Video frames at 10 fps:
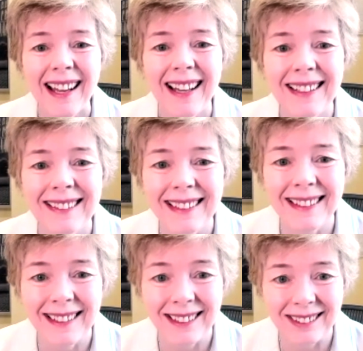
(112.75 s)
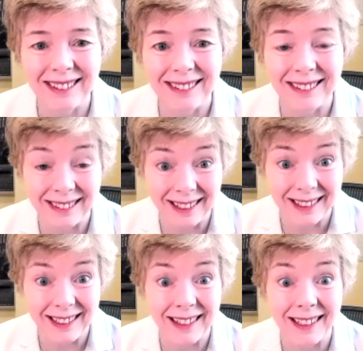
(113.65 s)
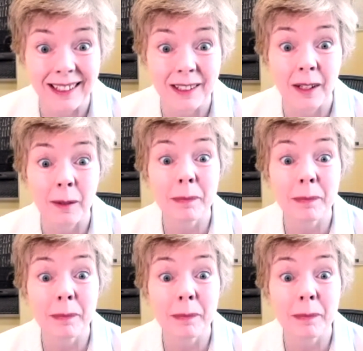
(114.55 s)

And in this study, the uh,